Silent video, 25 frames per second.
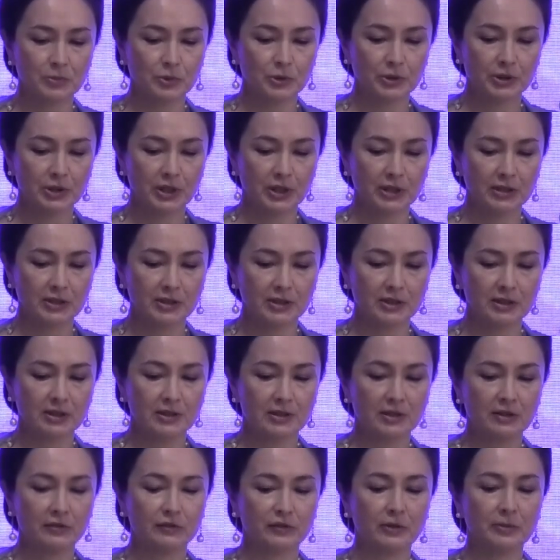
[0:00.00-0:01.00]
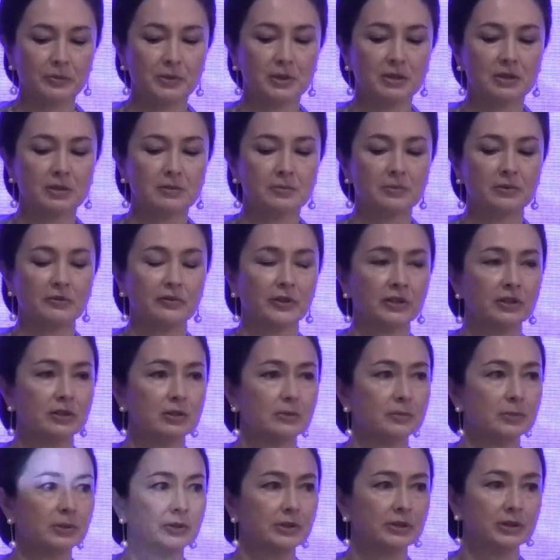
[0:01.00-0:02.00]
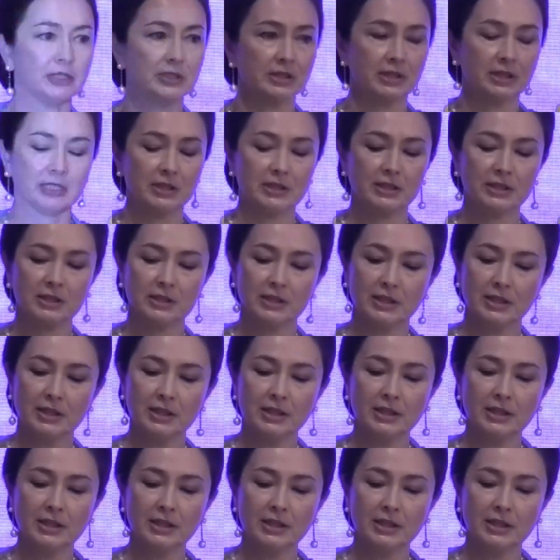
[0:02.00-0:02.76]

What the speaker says: protected from this preventable disease.